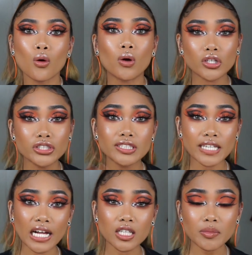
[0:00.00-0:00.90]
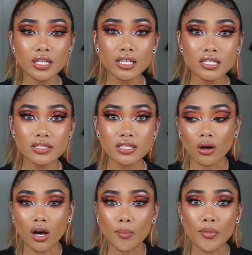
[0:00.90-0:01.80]
While she's telling me this,
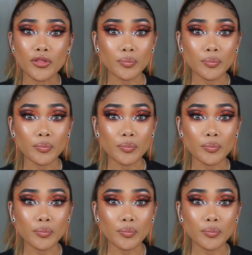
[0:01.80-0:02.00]
um,